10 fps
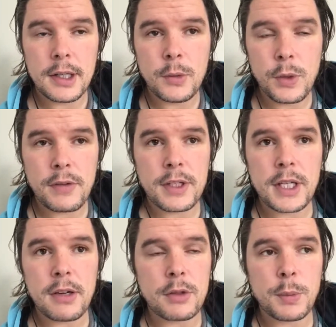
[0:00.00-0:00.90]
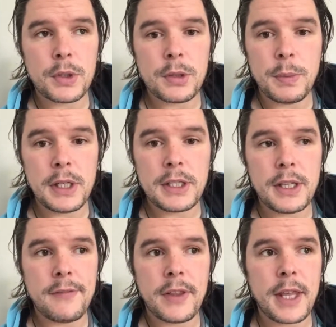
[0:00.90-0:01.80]
We have to take responsibility
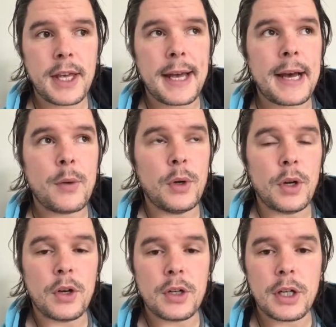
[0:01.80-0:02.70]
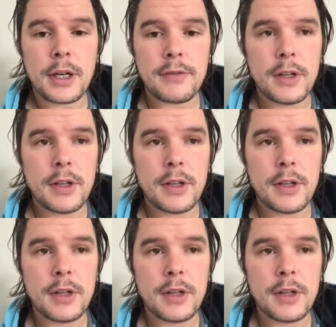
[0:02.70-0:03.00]
for their outlook on life.